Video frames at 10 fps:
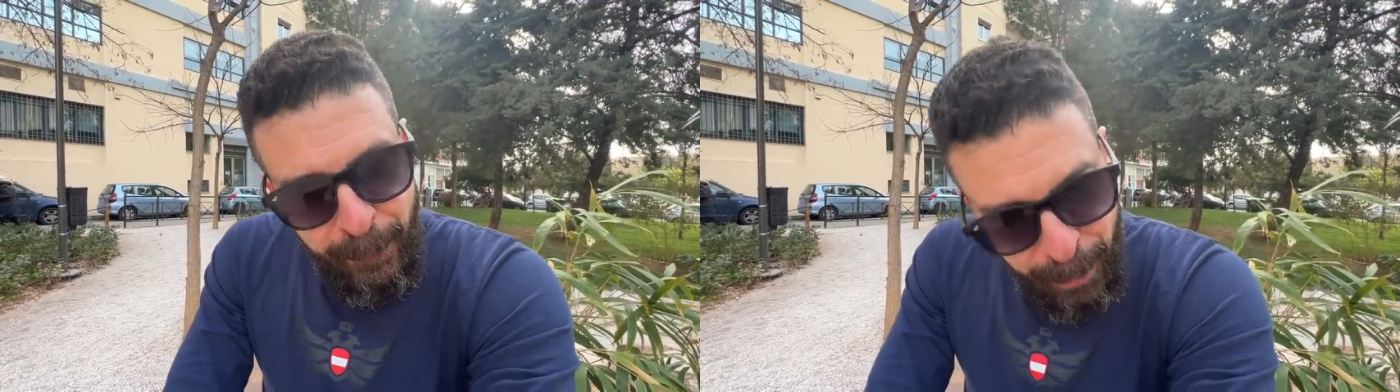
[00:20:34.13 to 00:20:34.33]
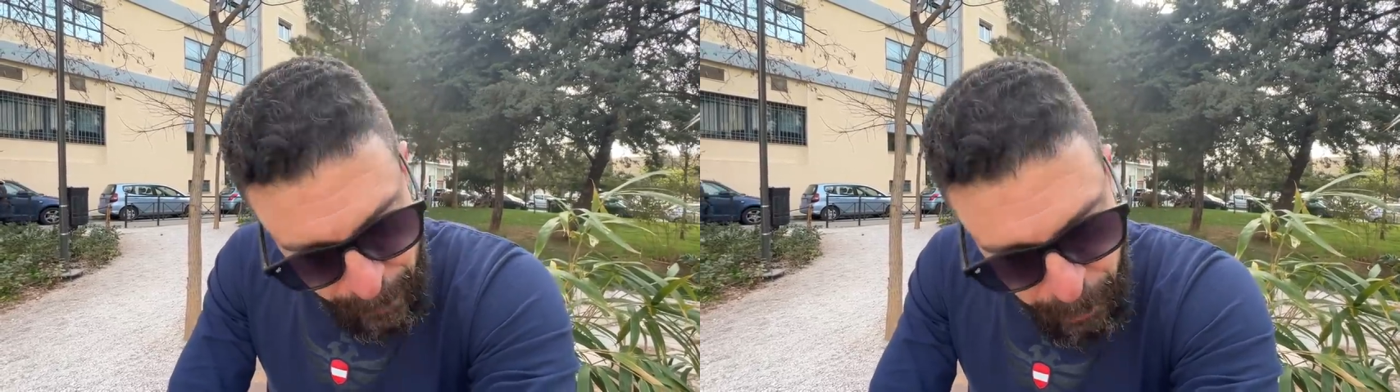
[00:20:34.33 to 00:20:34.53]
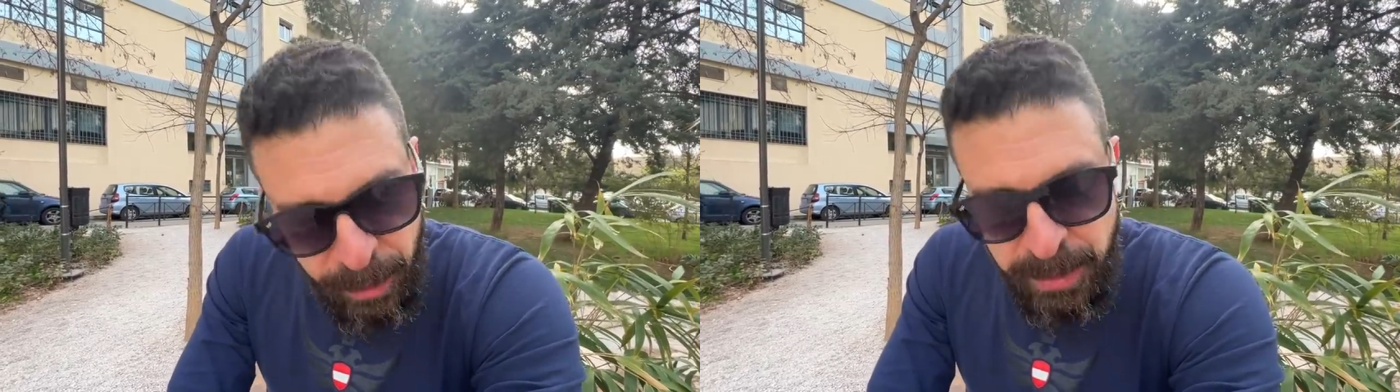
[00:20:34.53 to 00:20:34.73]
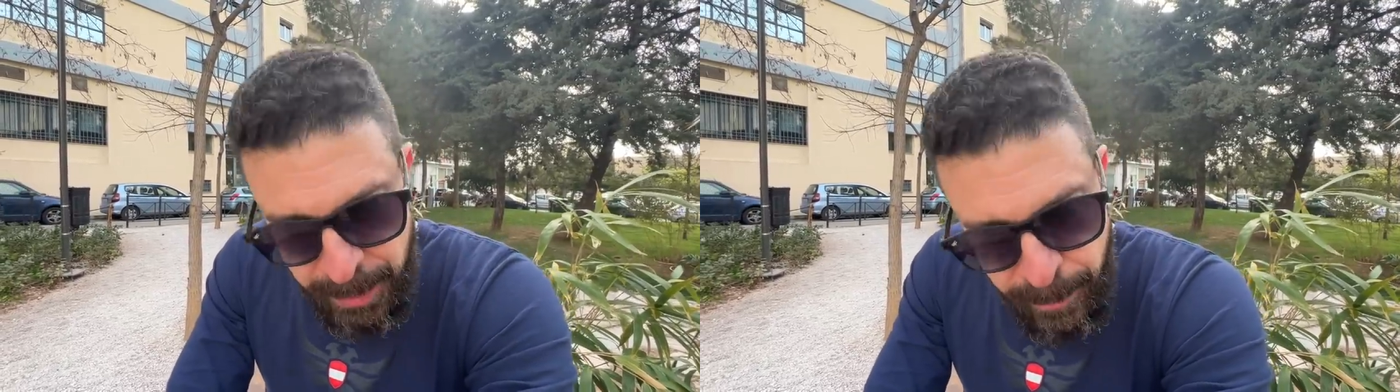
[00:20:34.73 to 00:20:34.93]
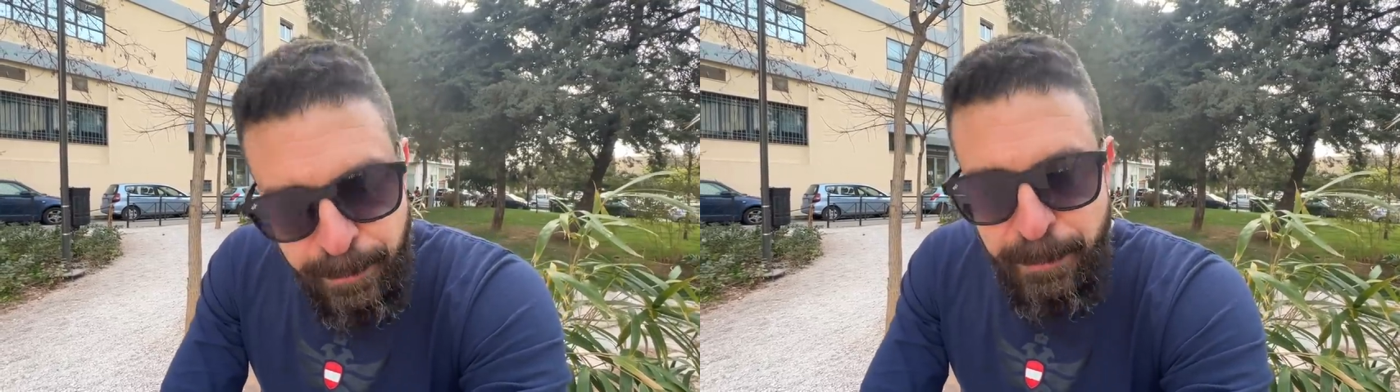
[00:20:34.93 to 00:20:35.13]
But
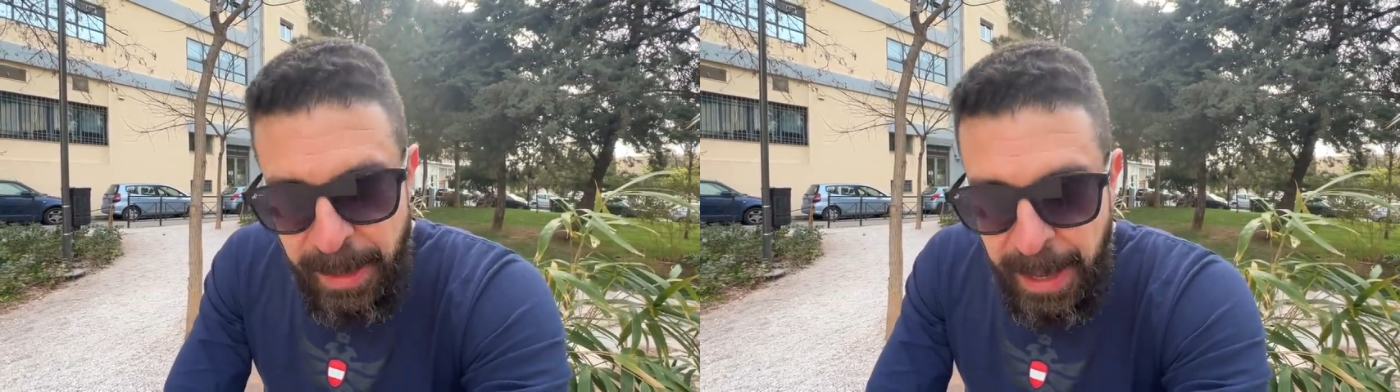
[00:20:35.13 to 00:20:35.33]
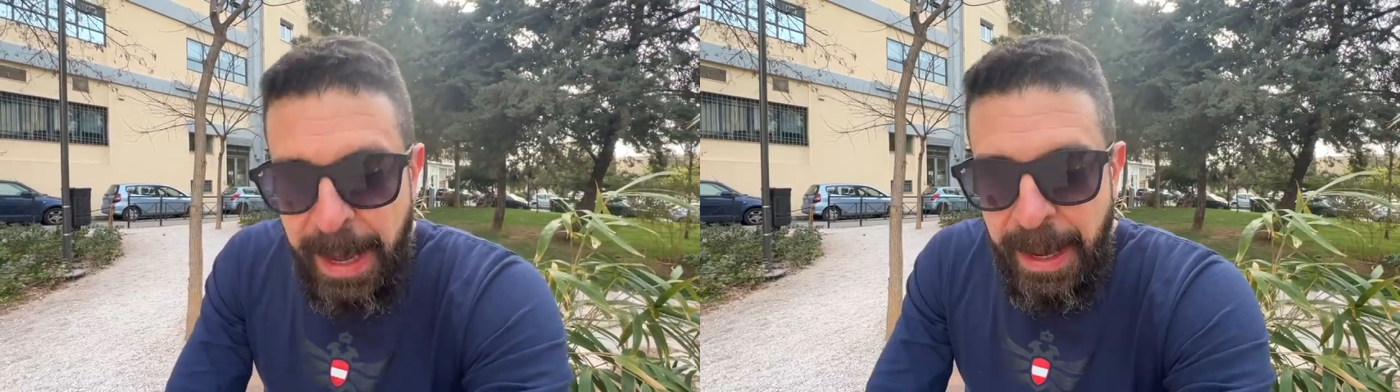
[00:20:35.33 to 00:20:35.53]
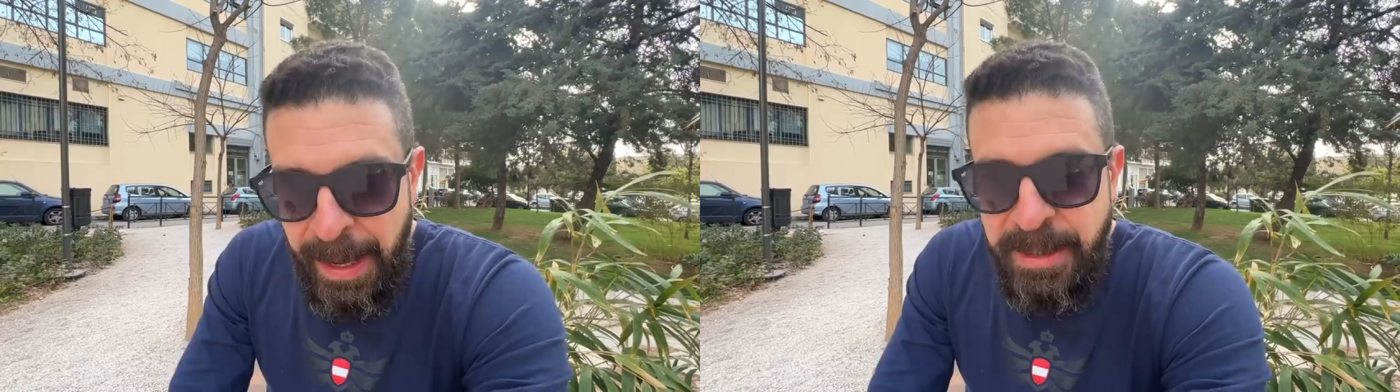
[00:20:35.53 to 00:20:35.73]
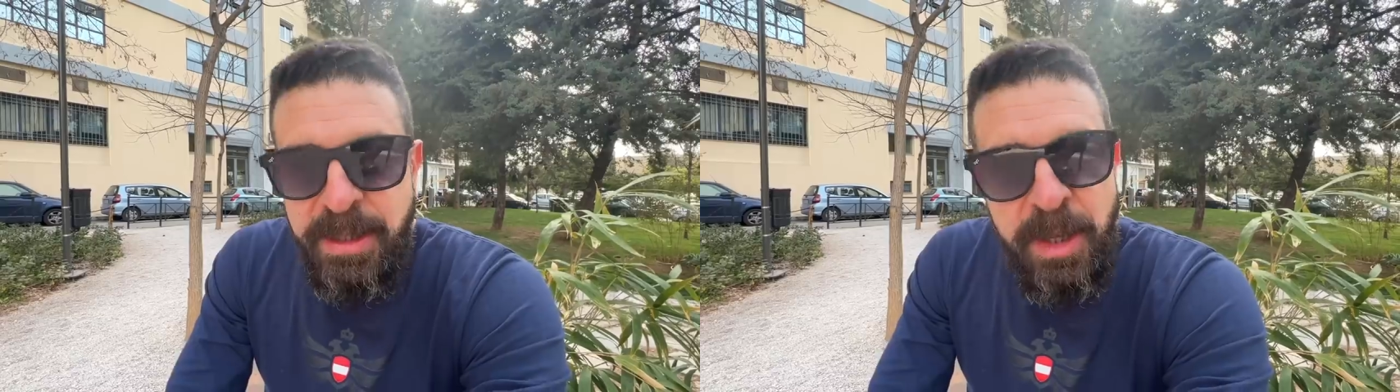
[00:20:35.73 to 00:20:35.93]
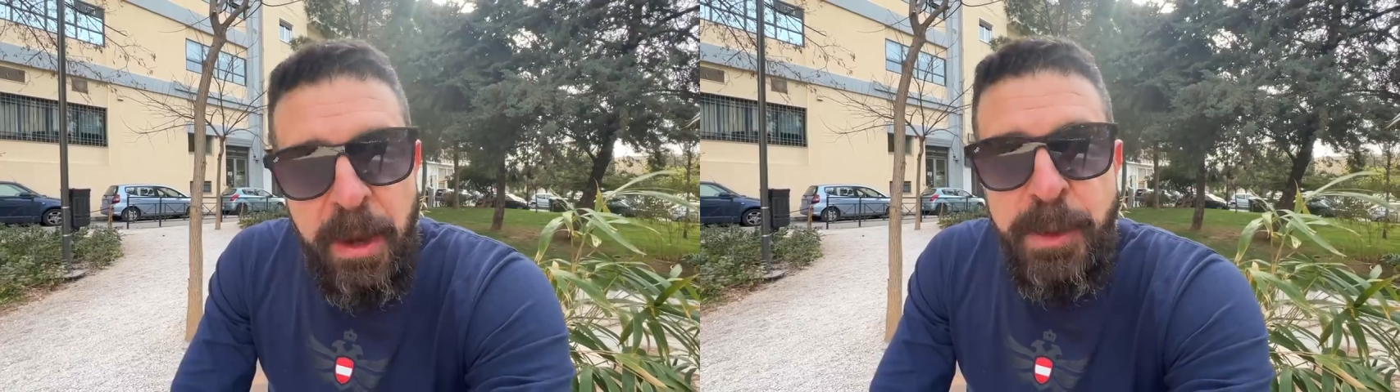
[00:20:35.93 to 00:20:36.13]
Putin ha- has a
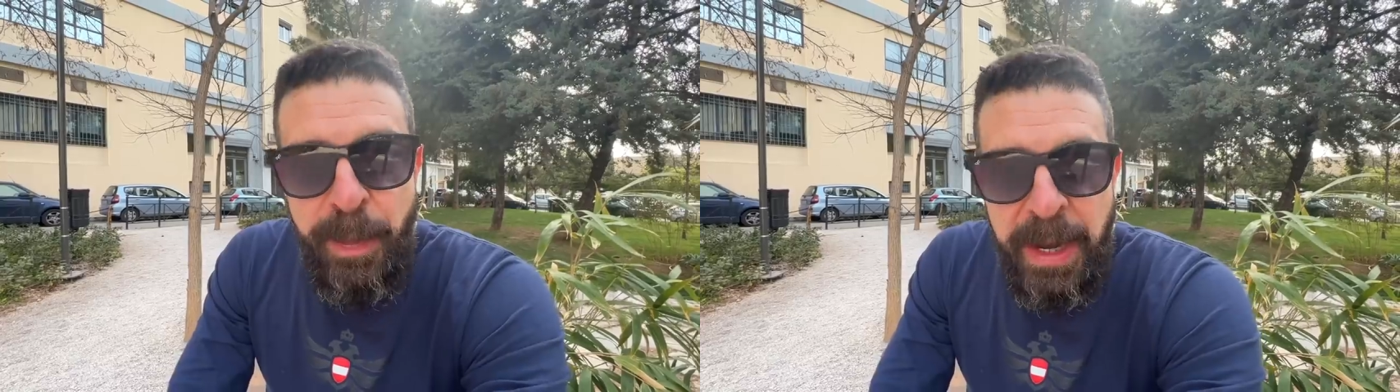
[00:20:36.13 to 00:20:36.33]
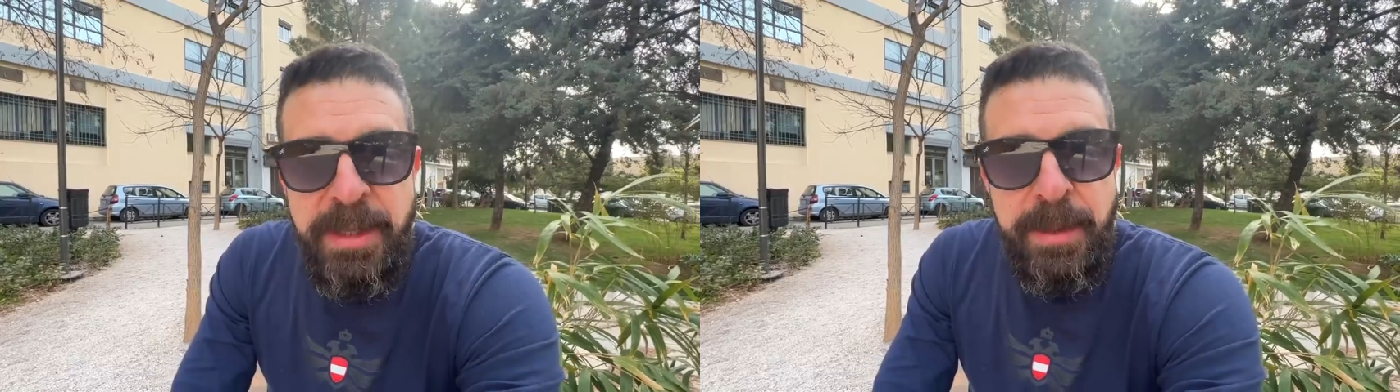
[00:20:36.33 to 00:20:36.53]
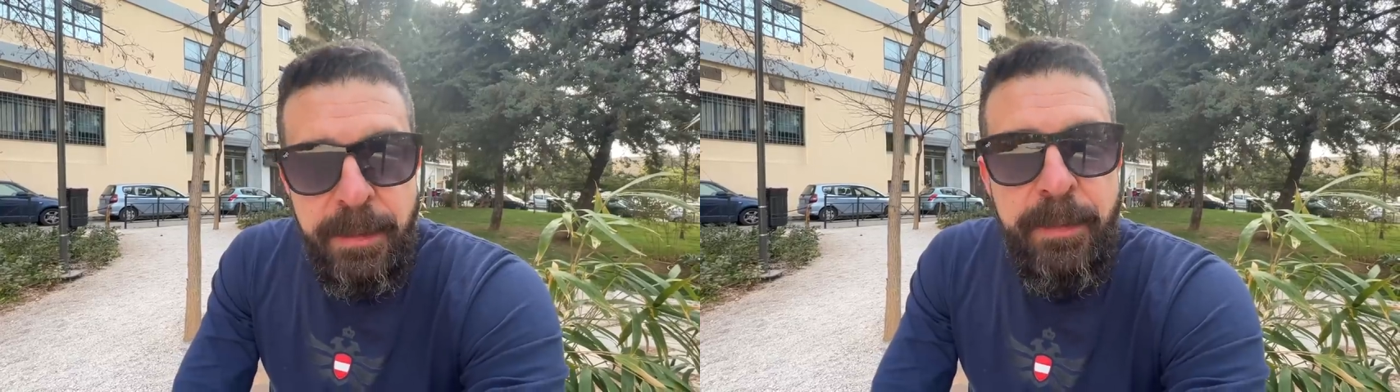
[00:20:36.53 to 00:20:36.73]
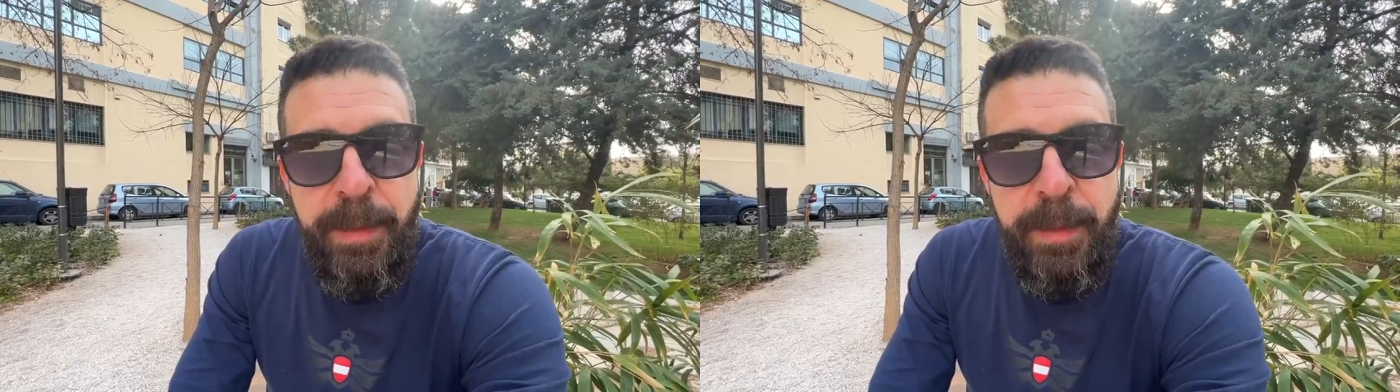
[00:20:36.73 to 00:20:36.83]
soft spot